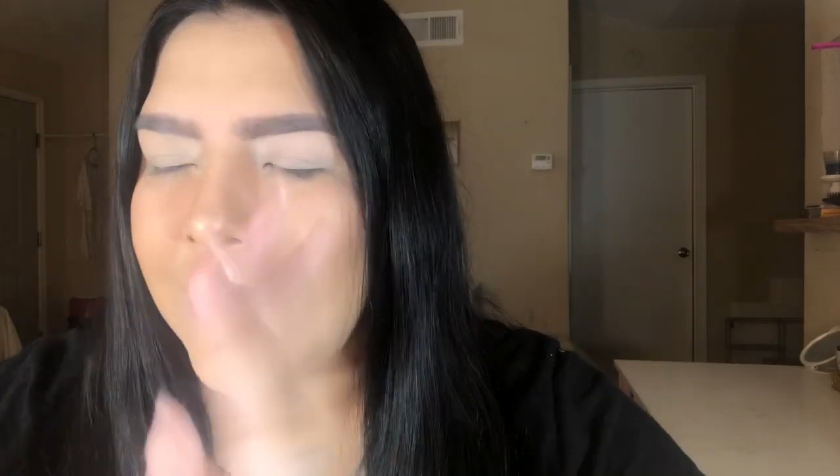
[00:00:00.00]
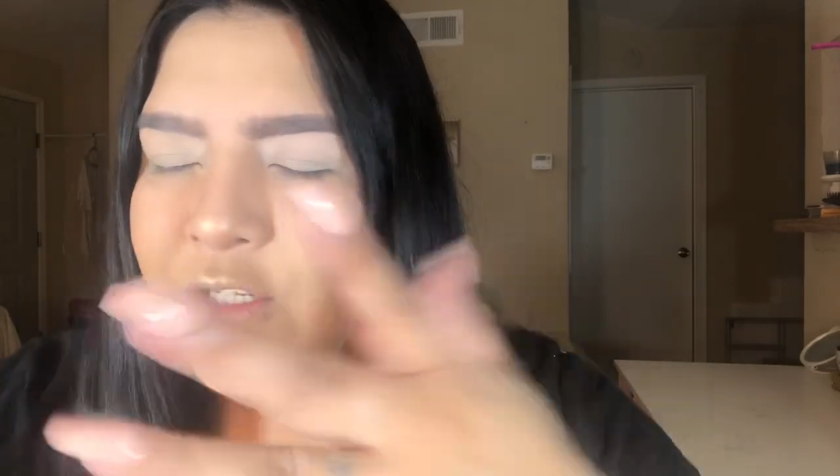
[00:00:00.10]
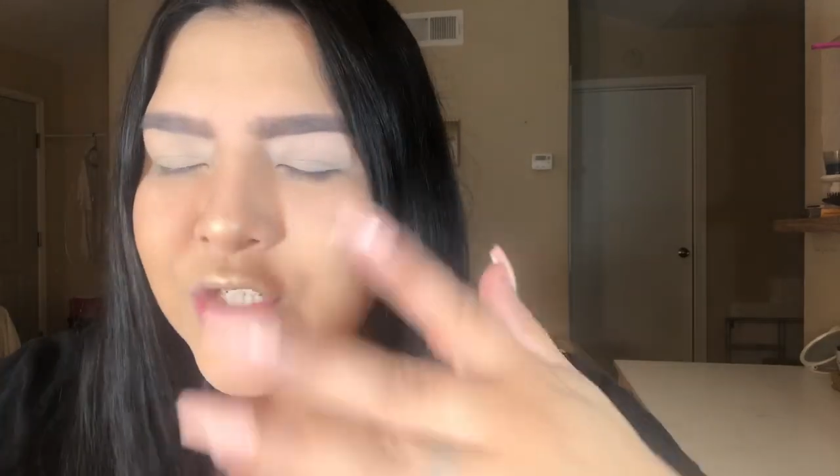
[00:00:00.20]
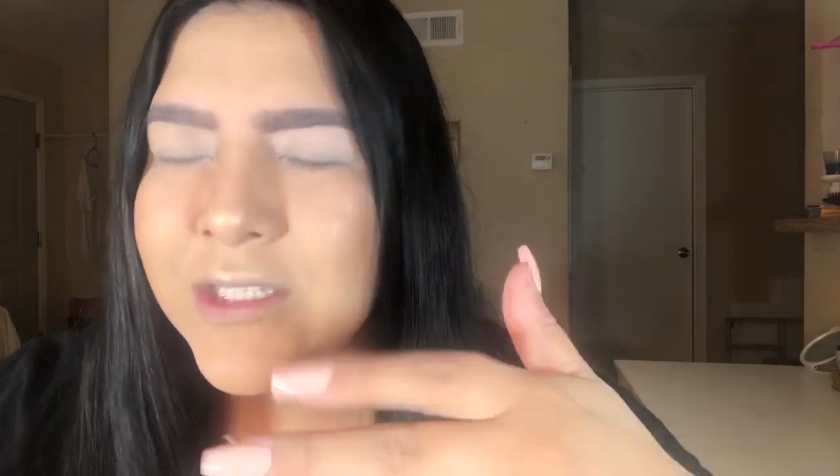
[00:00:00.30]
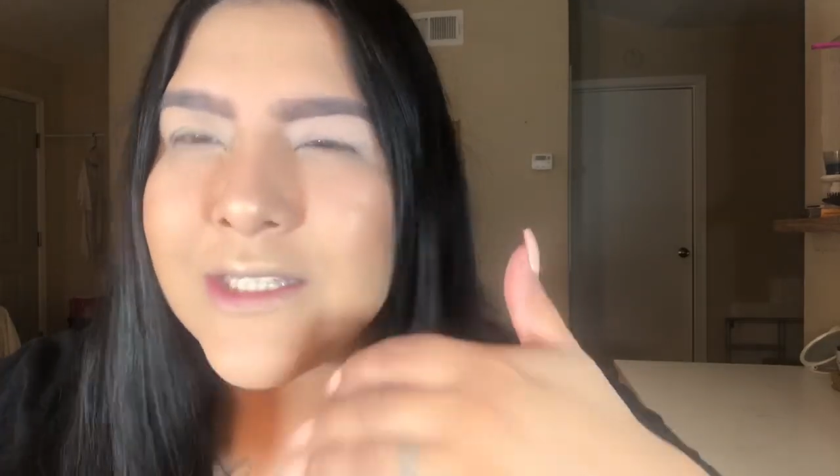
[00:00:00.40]

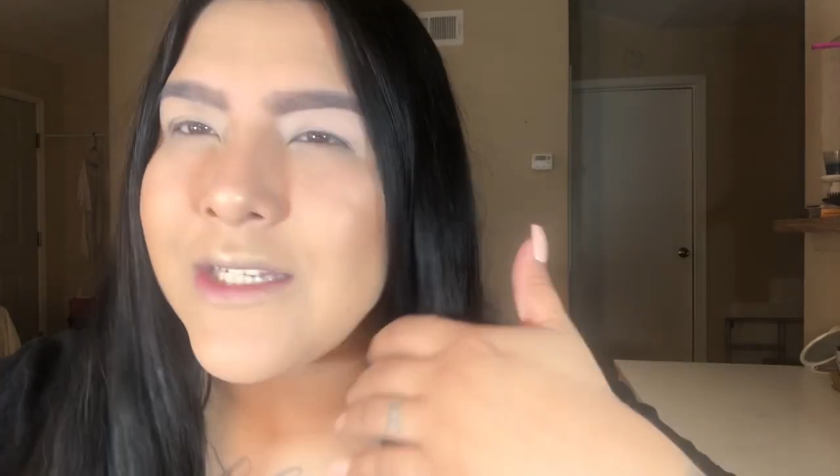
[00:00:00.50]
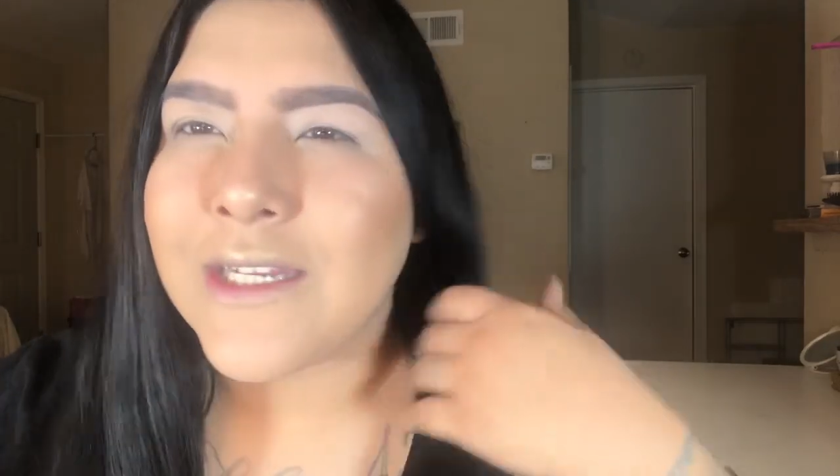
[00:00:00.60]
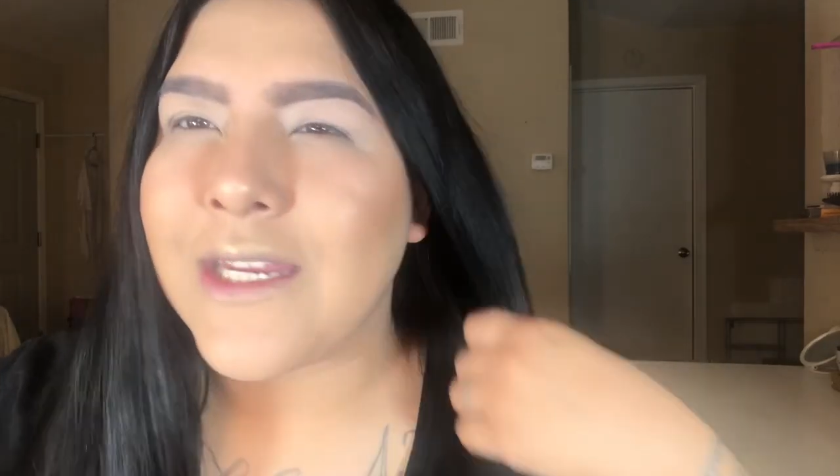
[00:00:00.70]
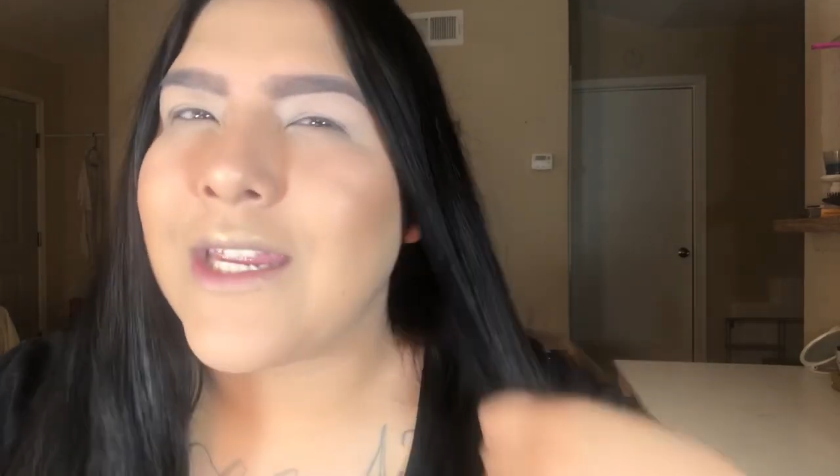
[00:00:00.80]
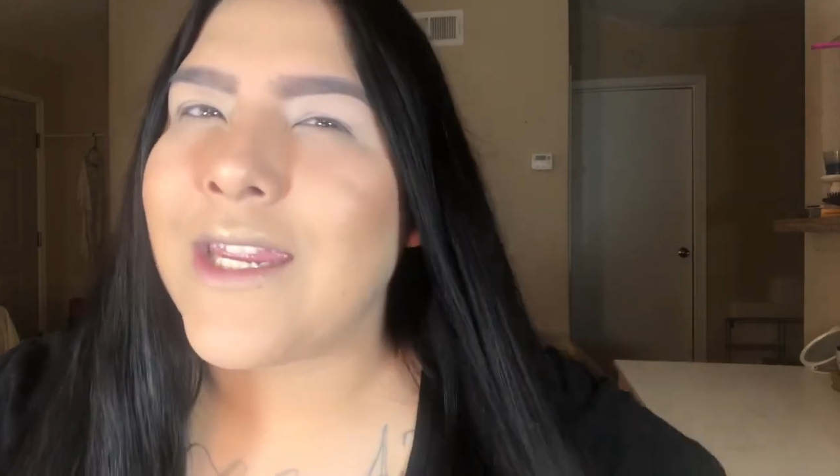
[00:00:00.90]
it just
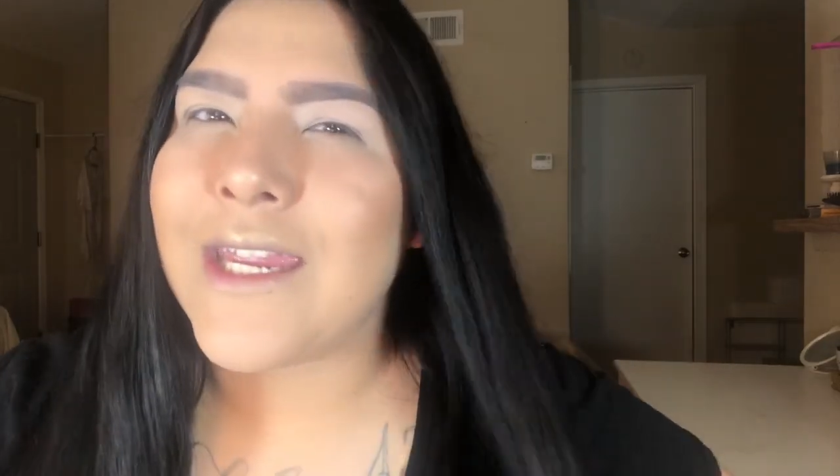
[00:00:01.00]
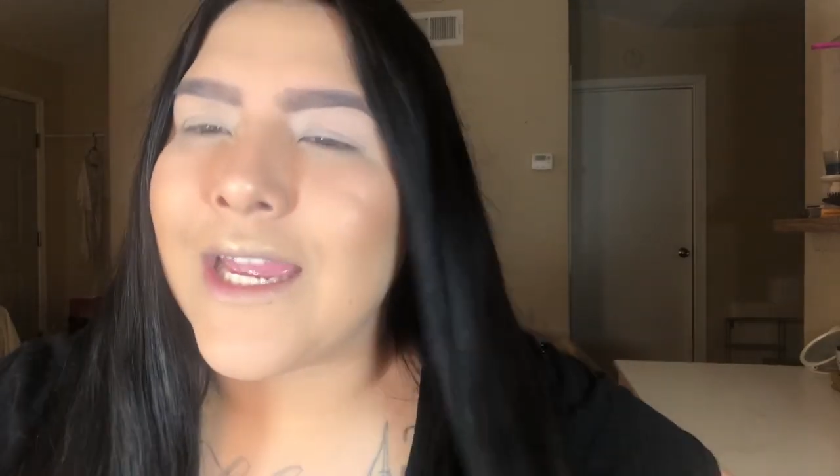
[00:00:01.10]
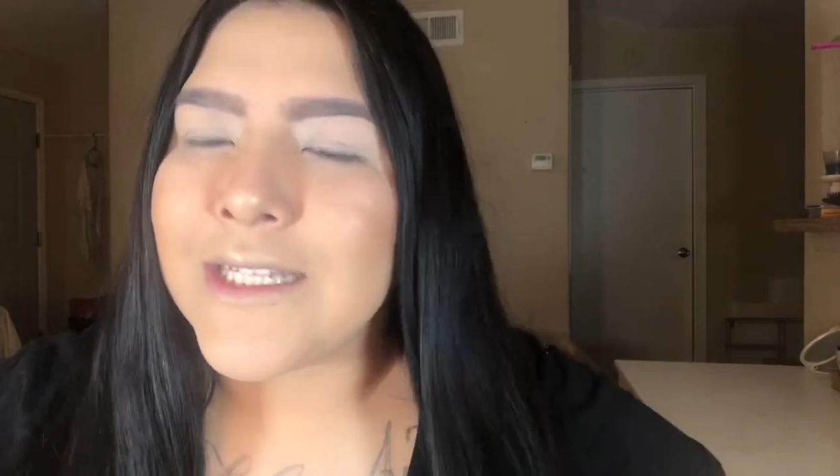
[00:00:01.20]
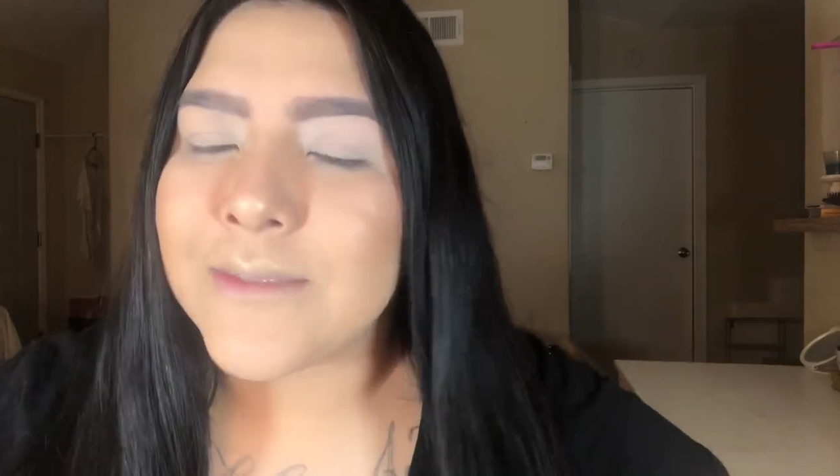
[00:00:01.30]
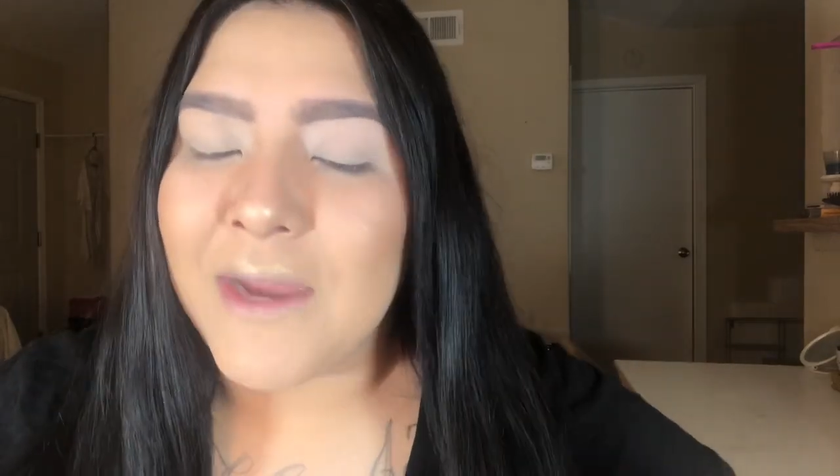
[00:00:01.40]

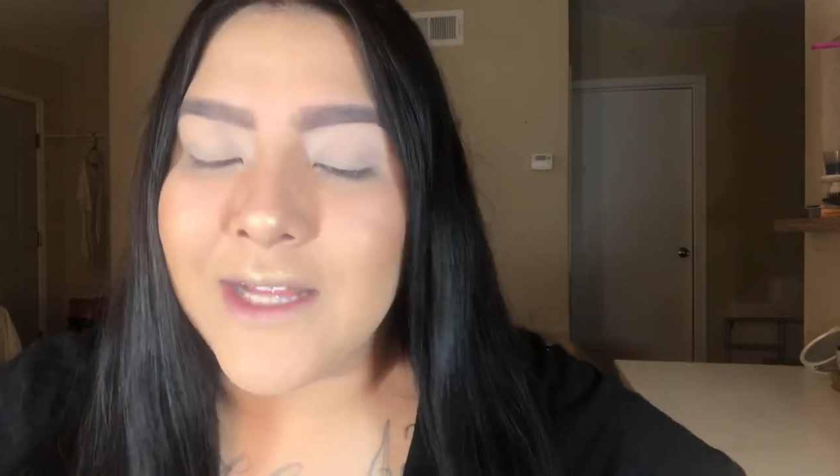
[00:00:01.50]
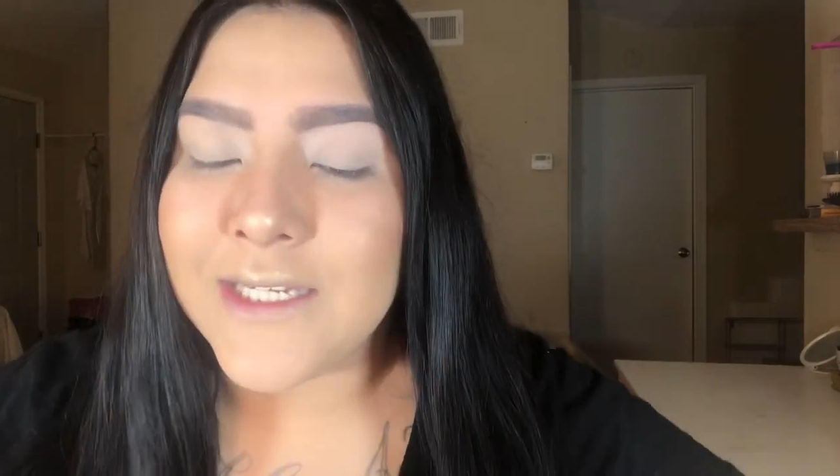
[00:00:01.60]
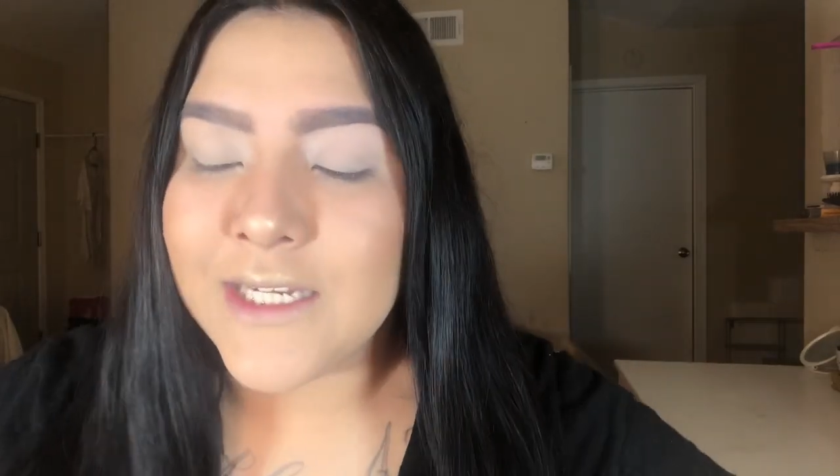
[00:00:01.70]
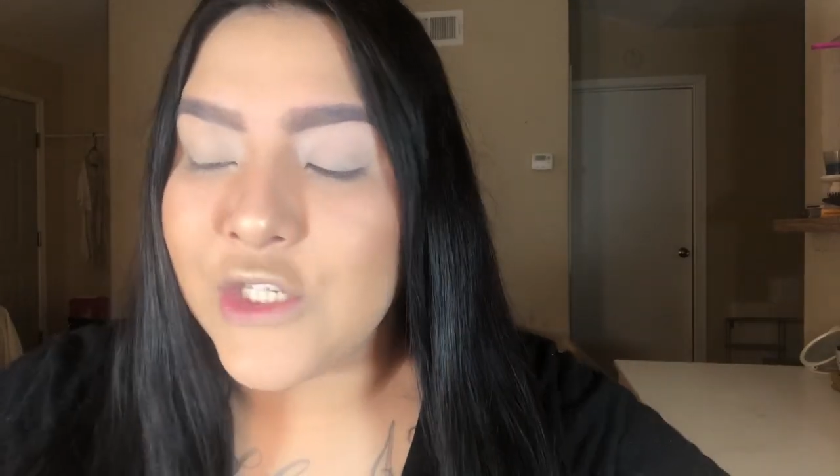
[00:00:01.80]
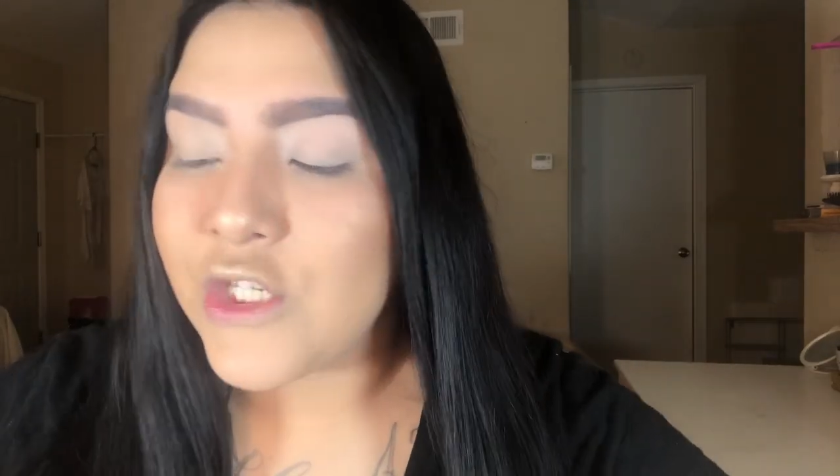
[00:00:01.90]
gets my
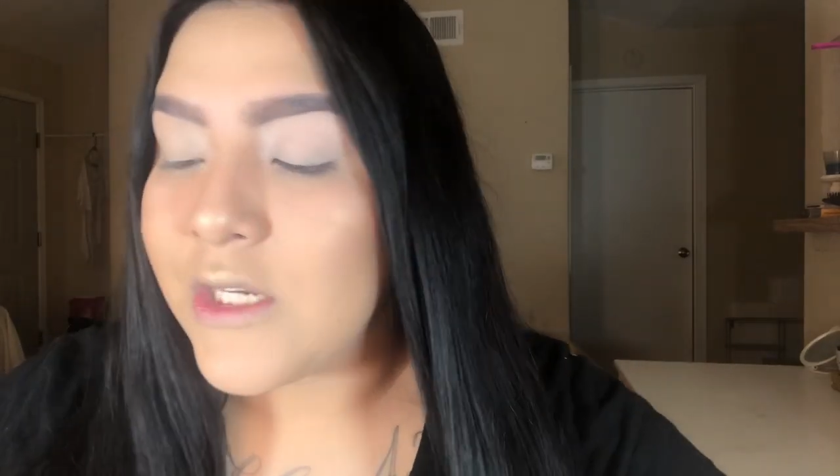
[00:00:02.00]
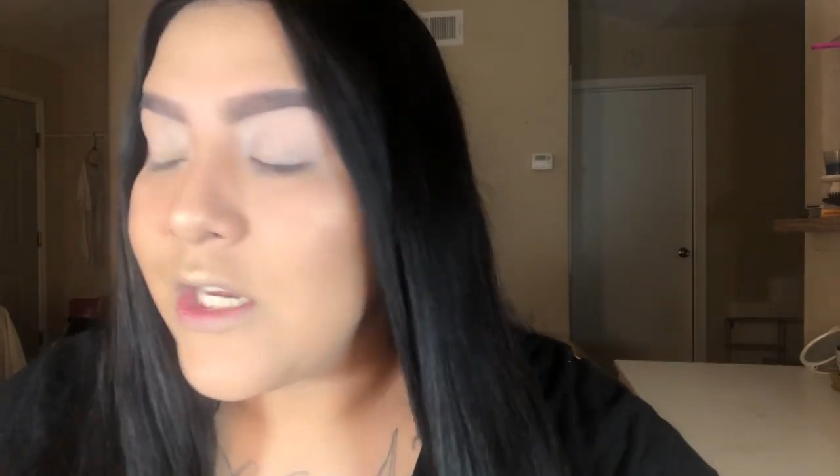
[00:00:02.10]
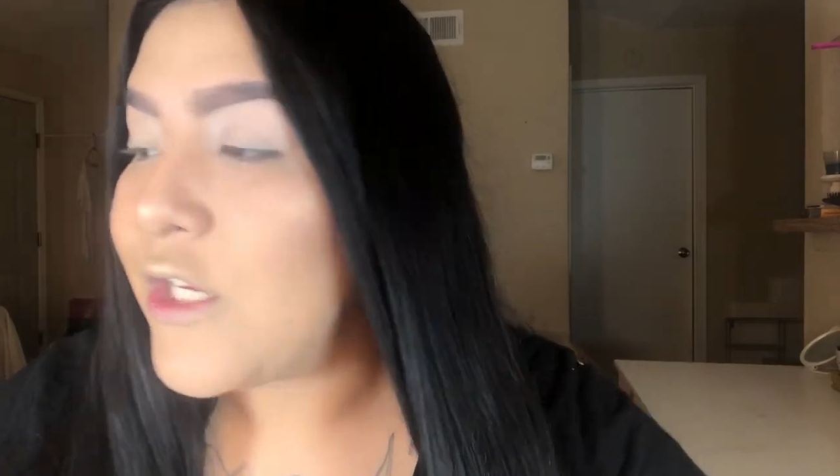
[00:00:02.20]
attention